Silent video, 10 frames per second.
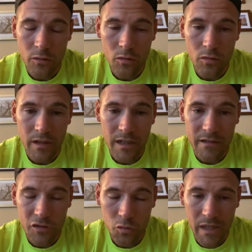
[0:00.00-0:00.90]
or
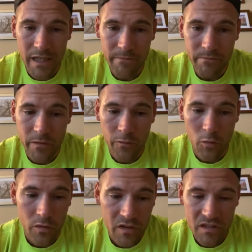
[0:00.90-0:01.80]
this weekend
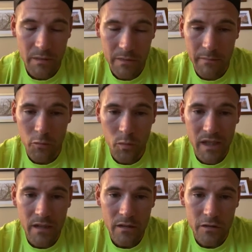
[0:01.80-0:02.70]
for this upcoming week,